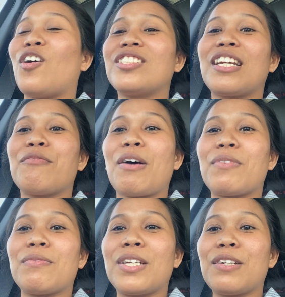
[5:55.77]
Don't give
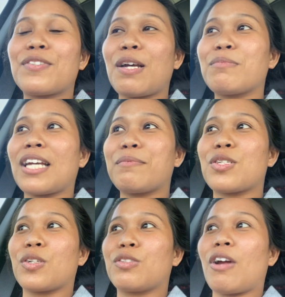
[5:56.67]
up, even if
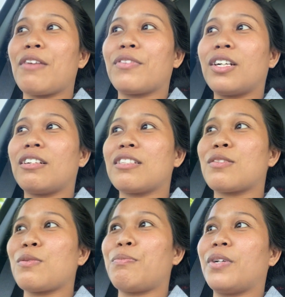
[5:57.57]
sometimes your driver is
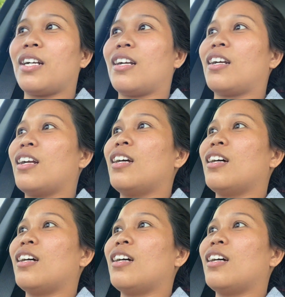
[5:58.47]
super